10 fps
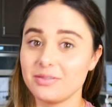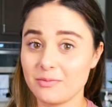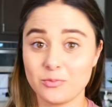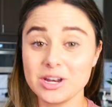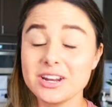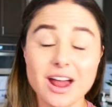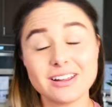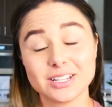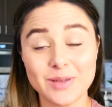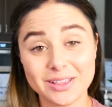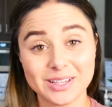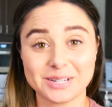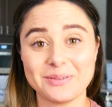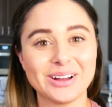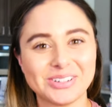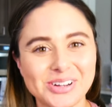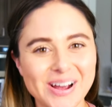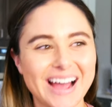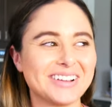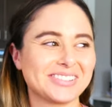we did not expect this about you,
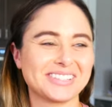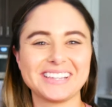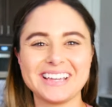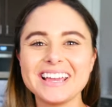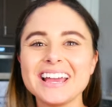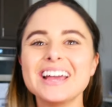Ashley.